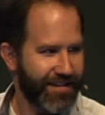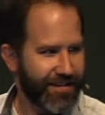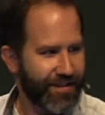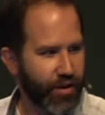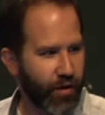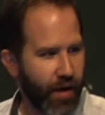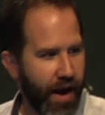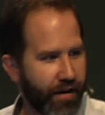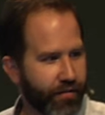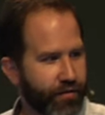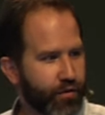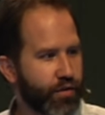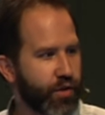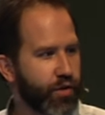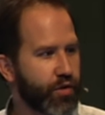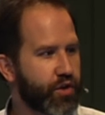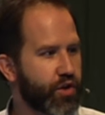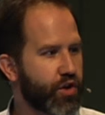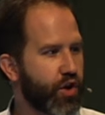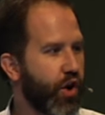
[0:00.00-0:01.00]
So after
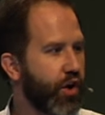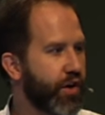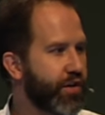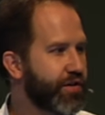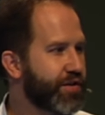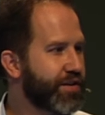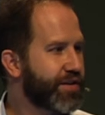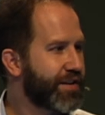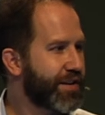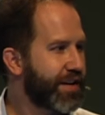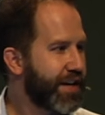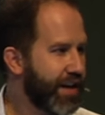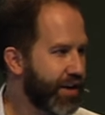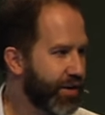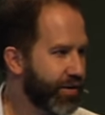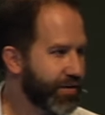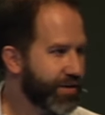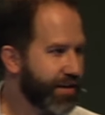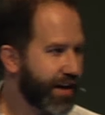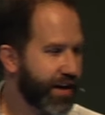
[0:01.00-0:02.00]
those scars
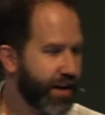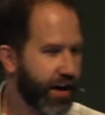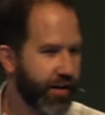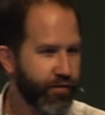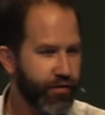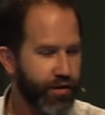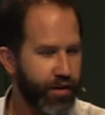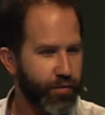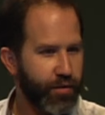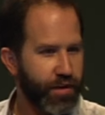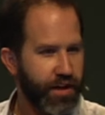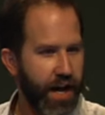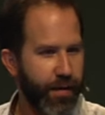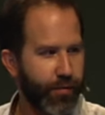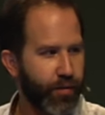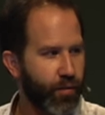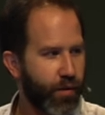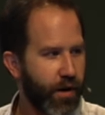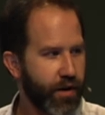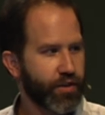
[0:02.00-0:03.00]
healed, I covered them with an
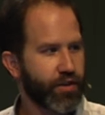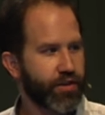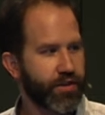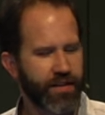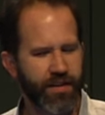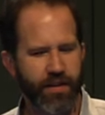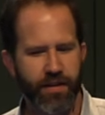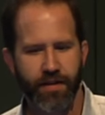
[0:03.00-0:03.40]
Apple Watch.